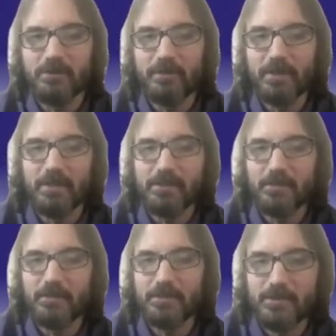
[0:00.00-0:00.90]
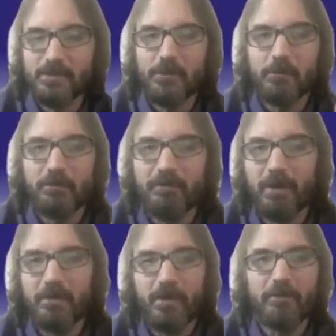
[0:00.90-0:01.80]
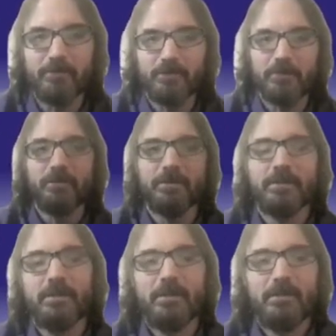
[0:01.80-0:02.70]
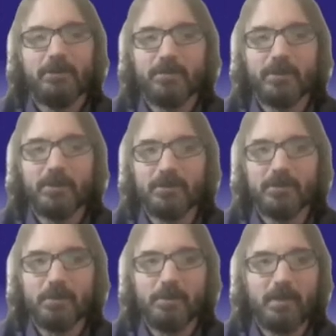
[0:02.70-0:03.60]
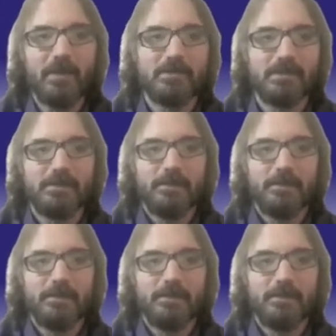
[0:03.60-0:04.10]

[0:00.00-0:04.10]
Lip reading: Infinity Services, who we're very thankful to for sponsoring this webcast.